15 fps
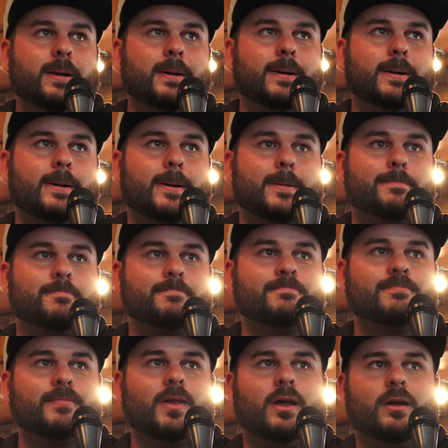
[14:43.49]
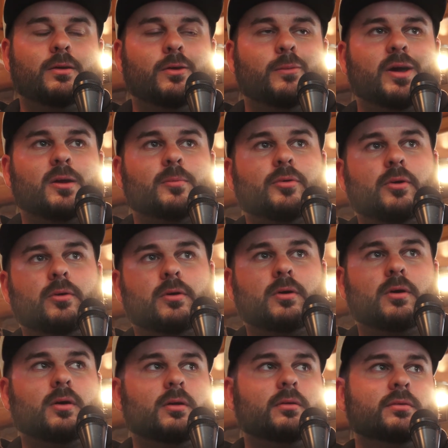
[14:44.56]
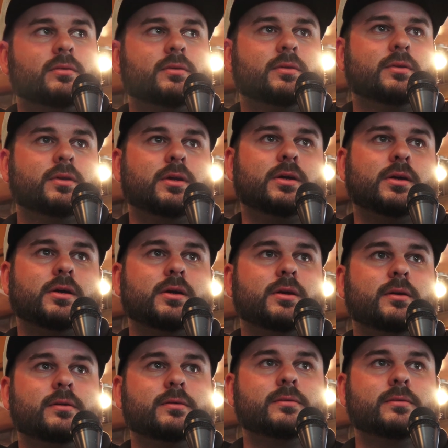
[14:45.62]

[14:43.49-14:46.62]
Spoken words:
I don't know about a protocol. I